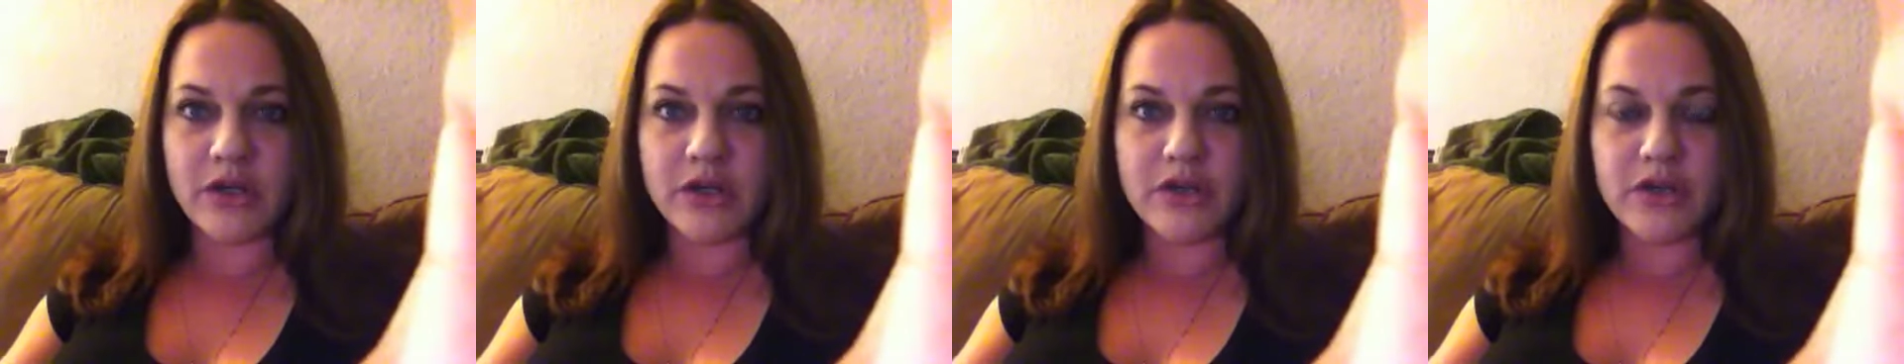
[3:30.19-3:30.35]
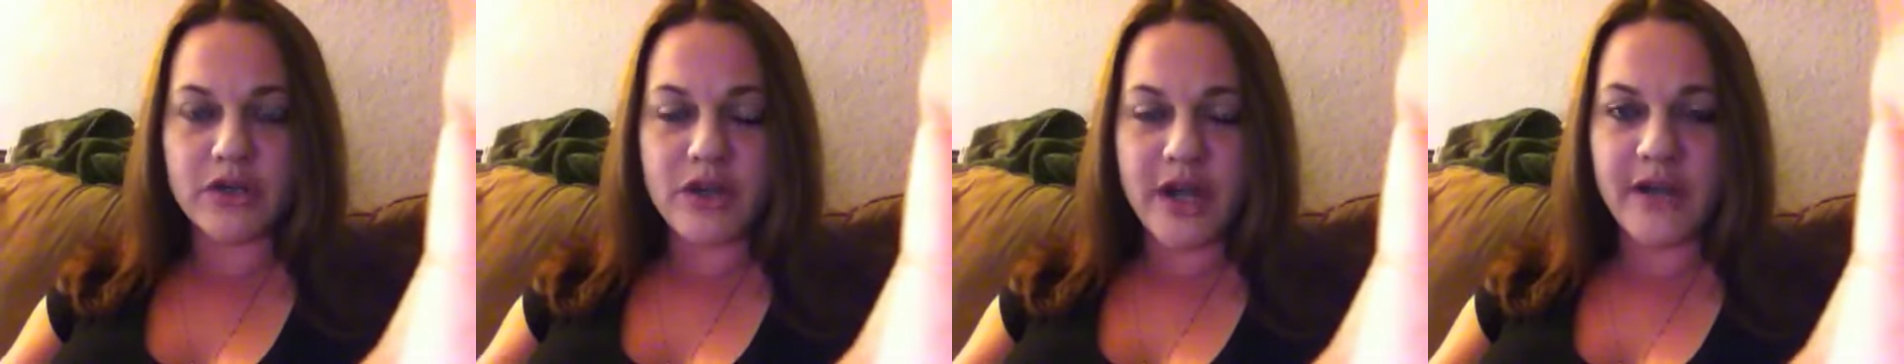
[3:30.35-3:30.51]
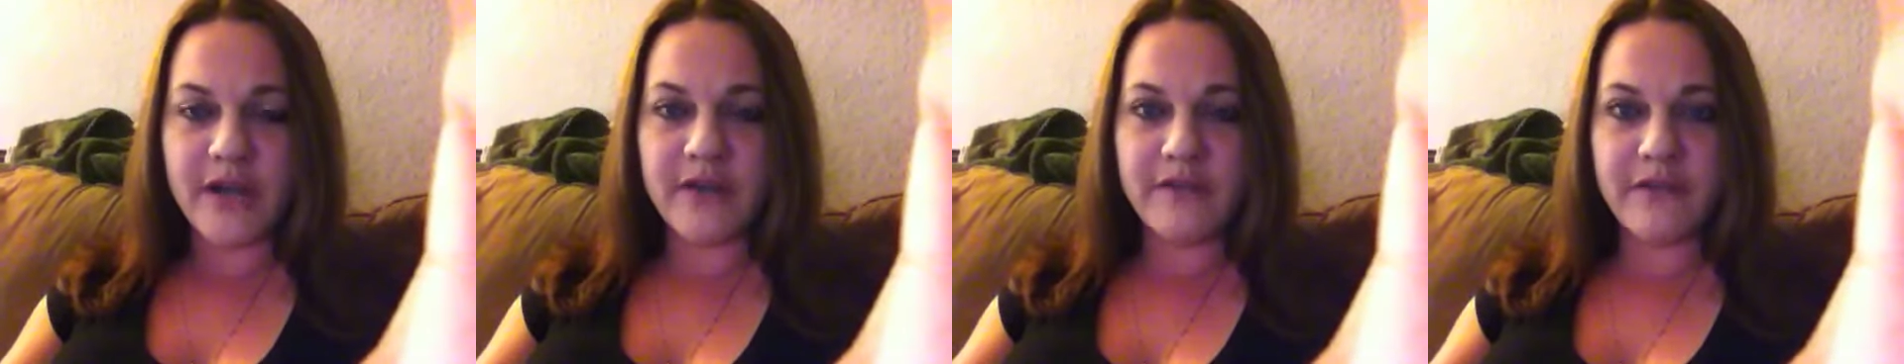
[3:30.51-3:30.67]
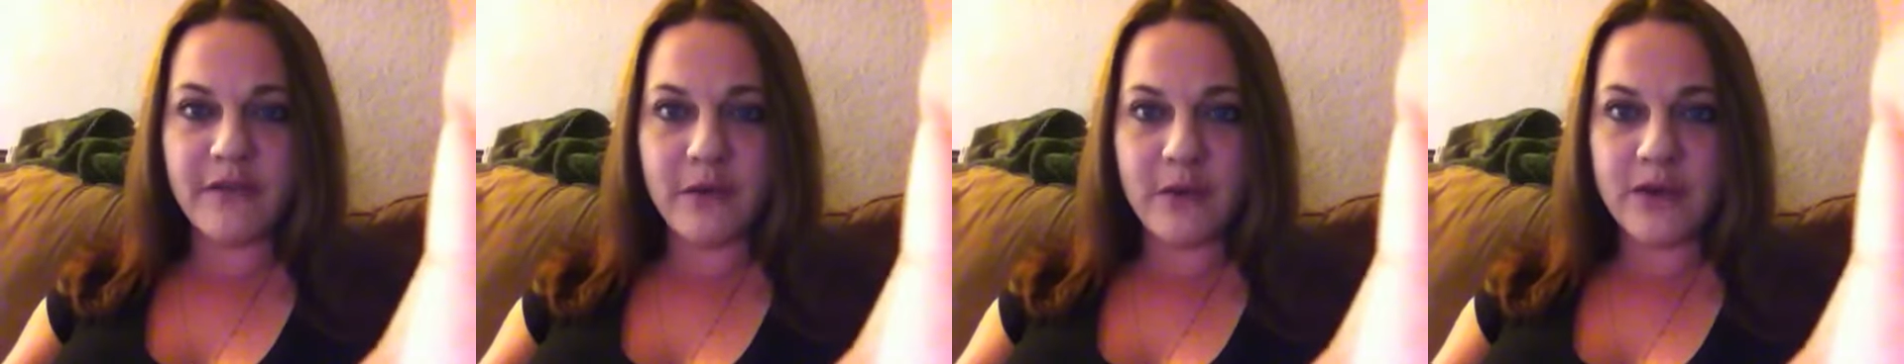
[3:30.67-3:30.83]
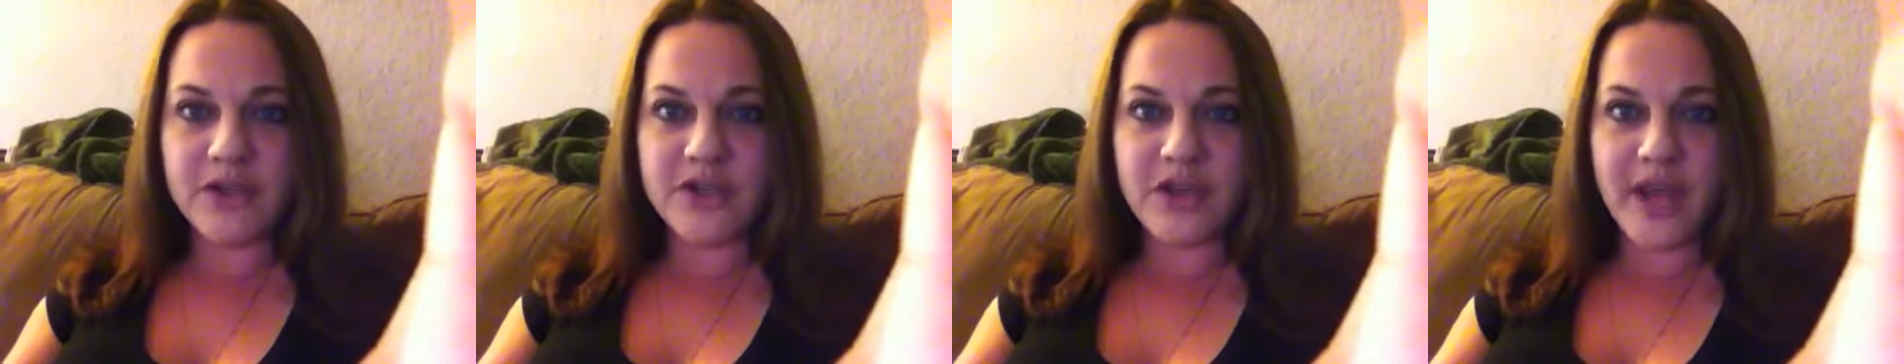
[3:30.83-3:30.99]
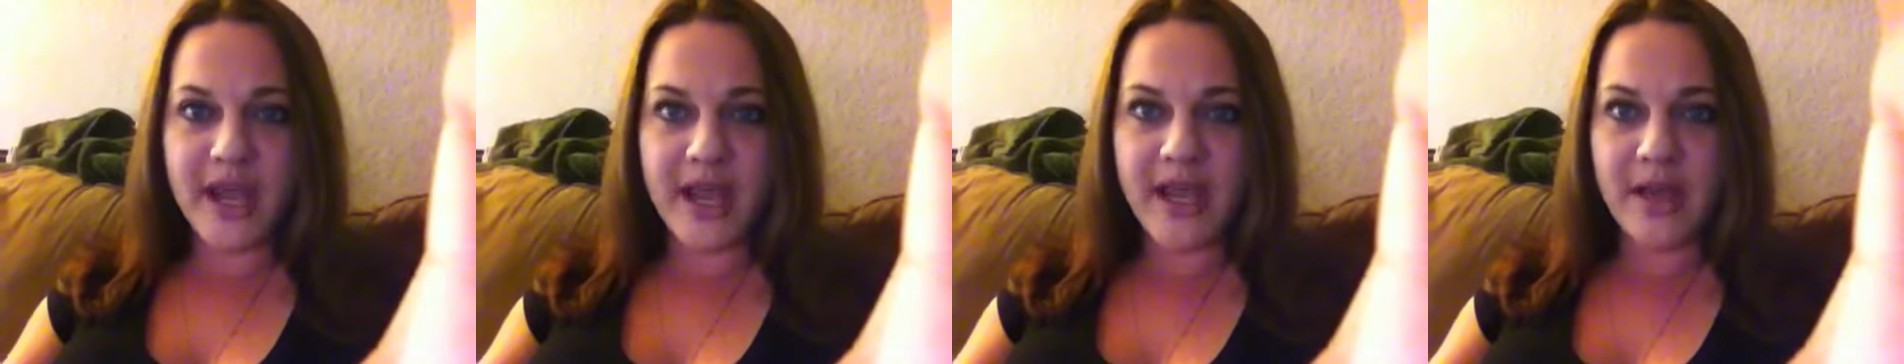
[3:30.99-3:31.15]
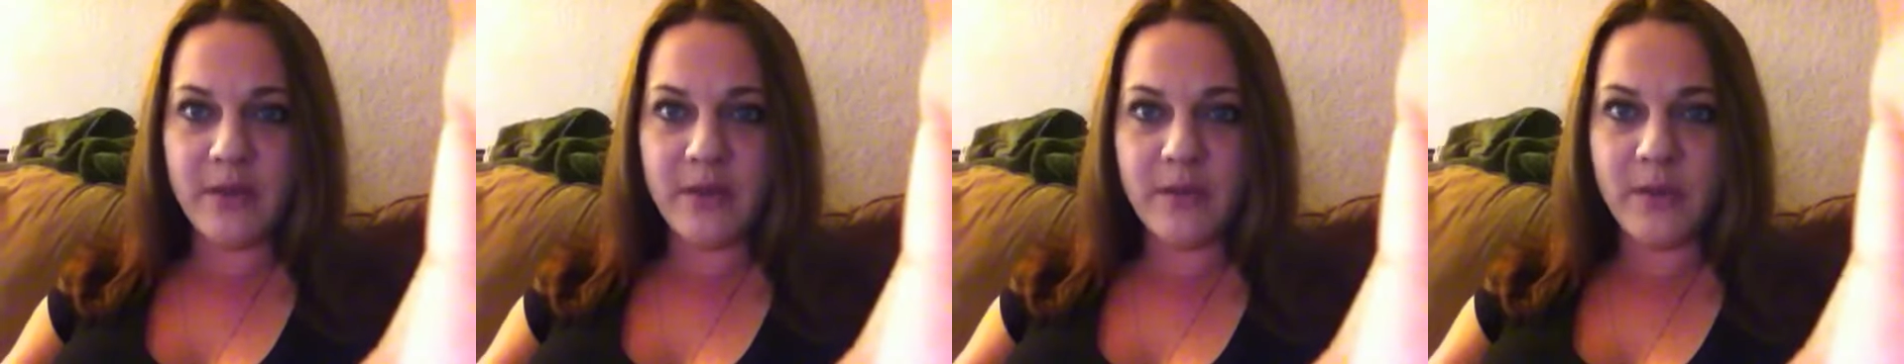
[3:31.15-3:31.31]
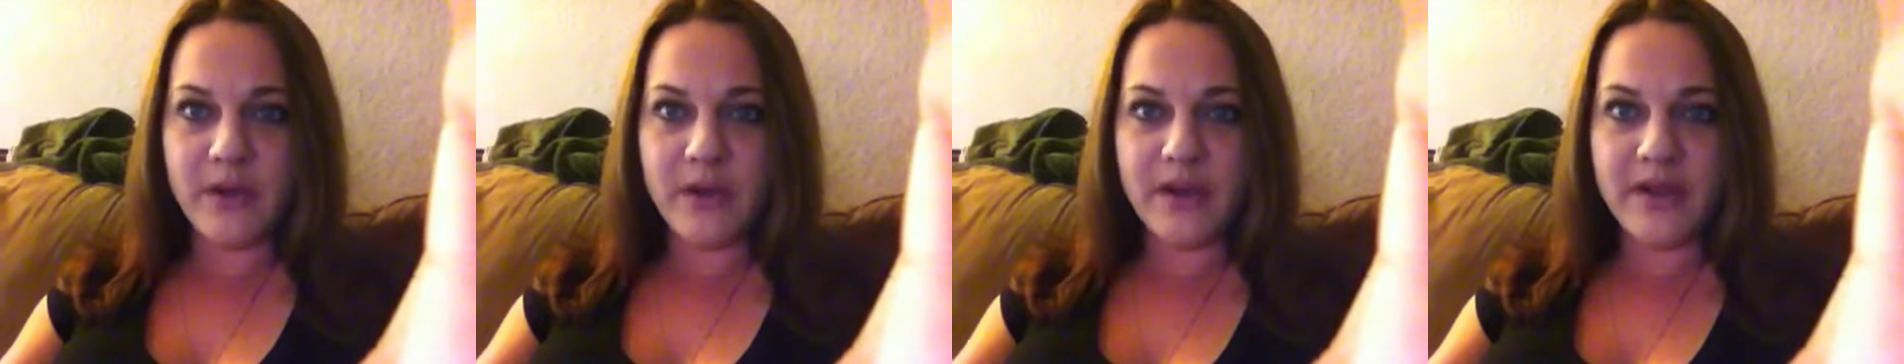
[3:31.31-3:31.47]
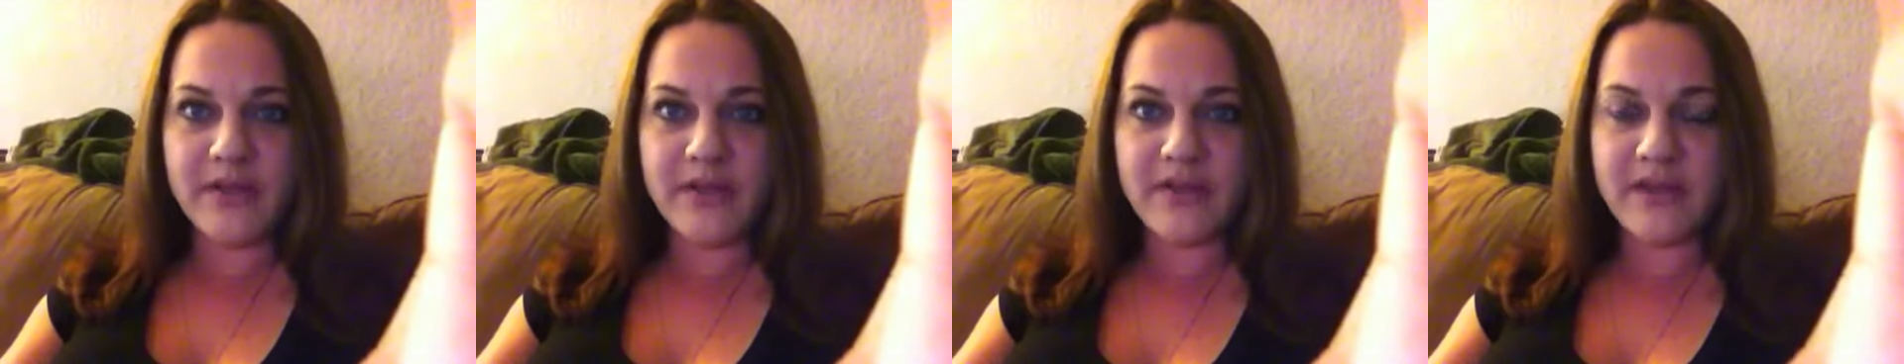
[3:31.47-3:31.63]
trying to forge ahead
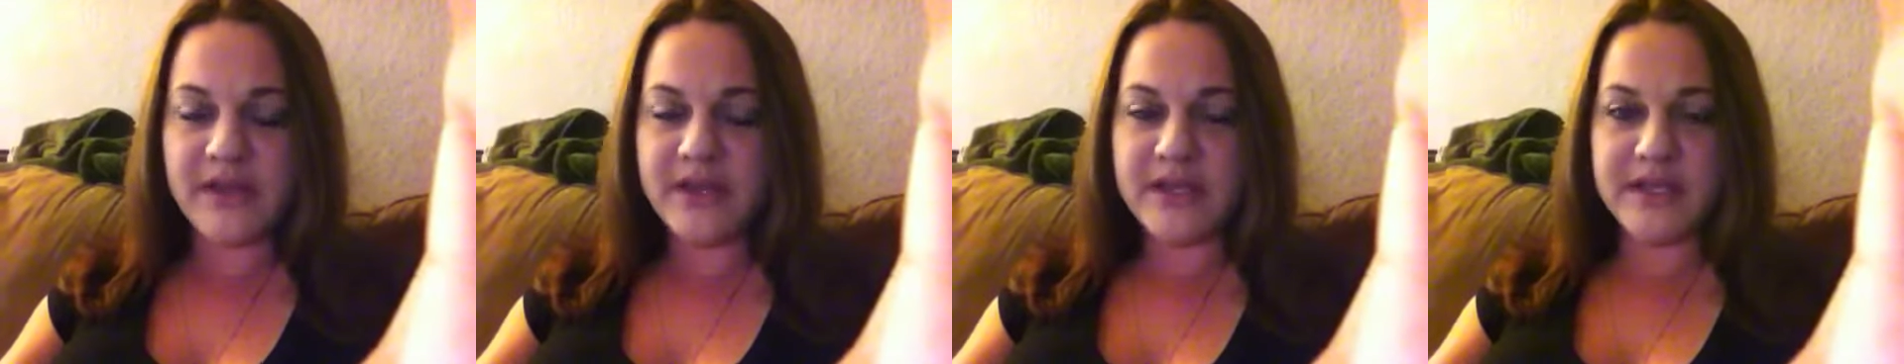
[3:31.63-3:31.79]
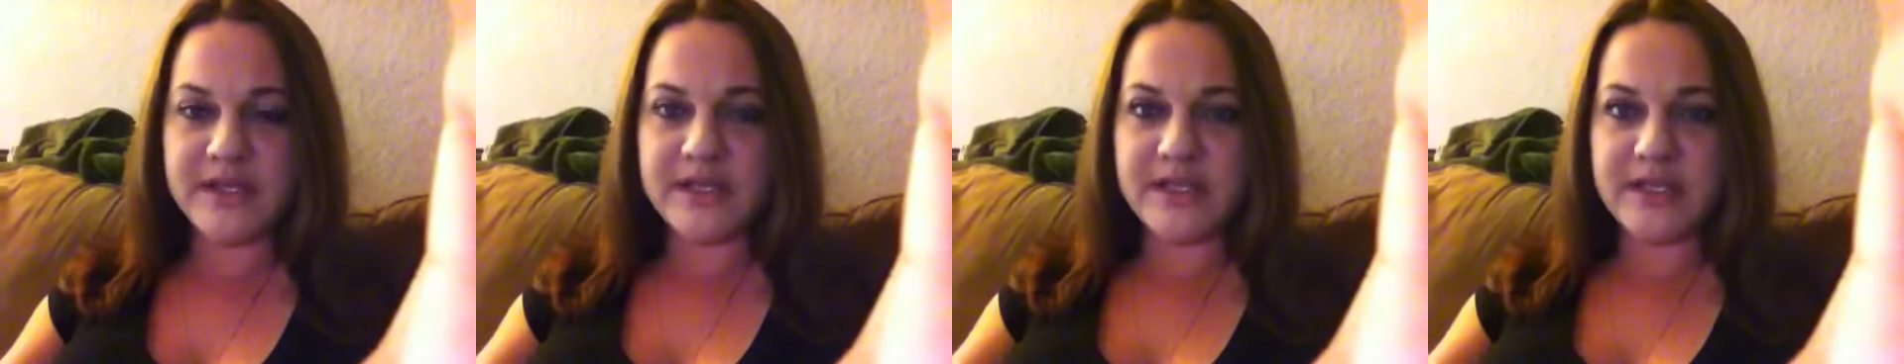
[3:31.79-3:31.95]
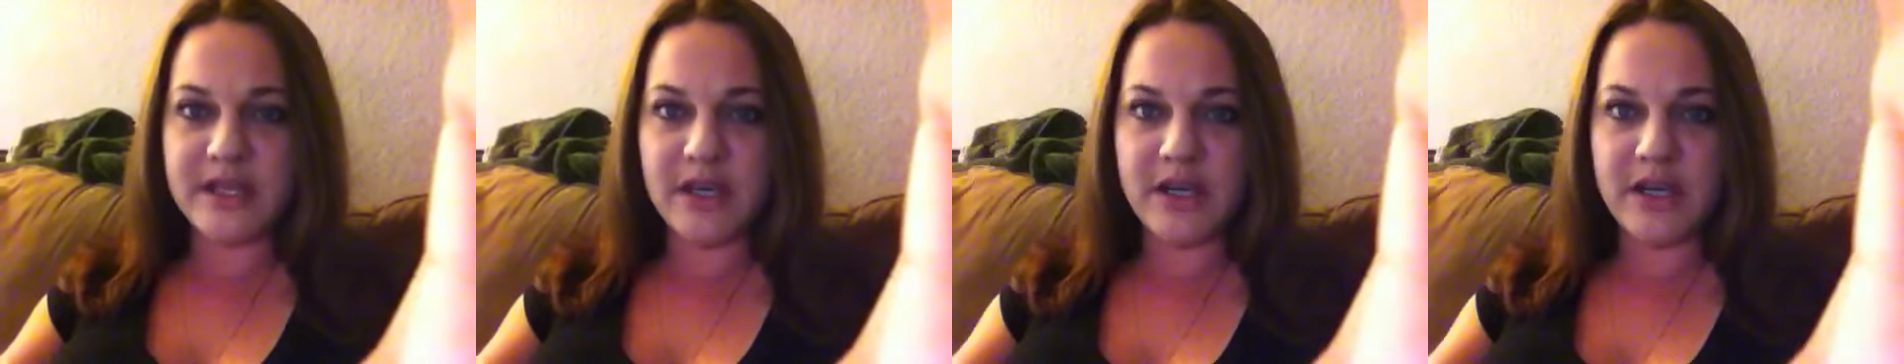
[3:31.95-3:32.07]
with this,